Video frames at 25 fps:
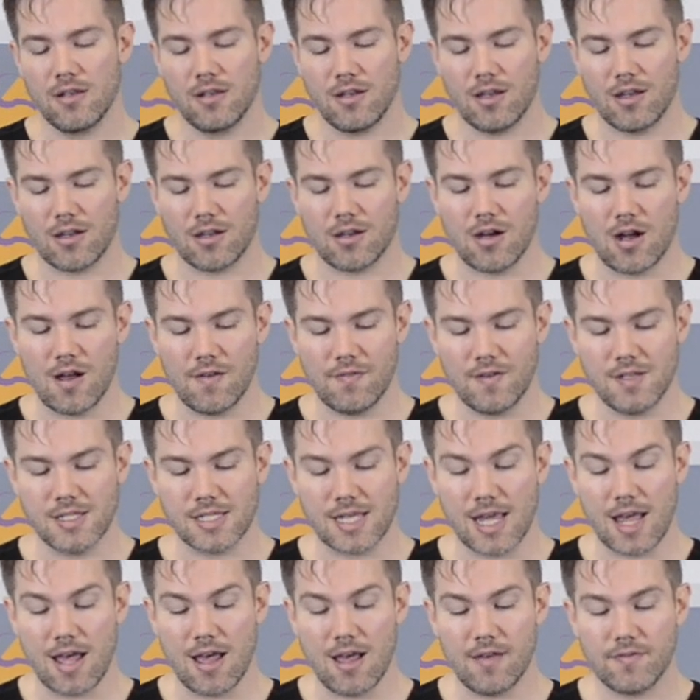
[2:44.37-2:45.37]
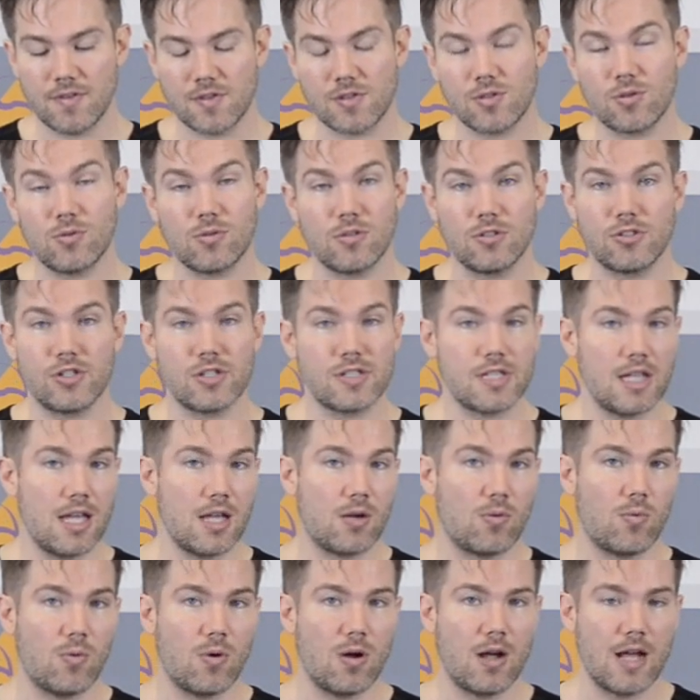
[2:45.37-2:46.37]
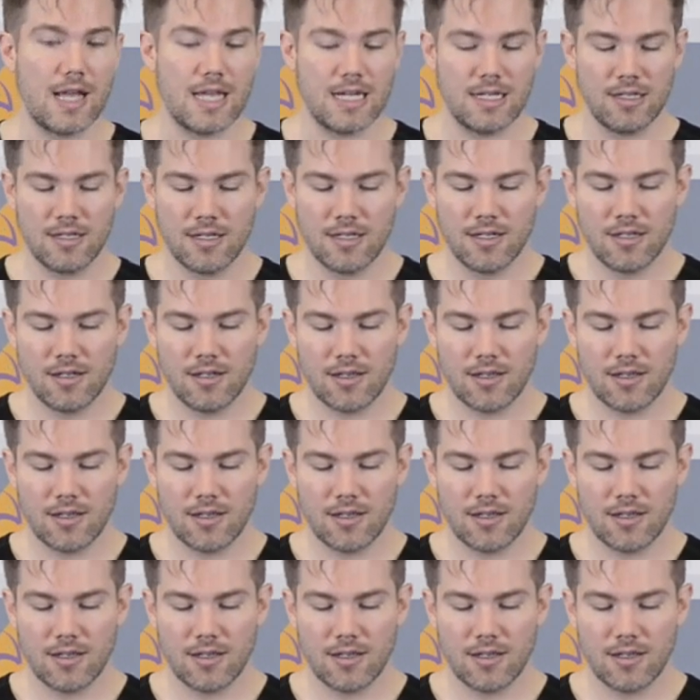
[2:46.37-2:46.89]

And coffees have a score just like wine.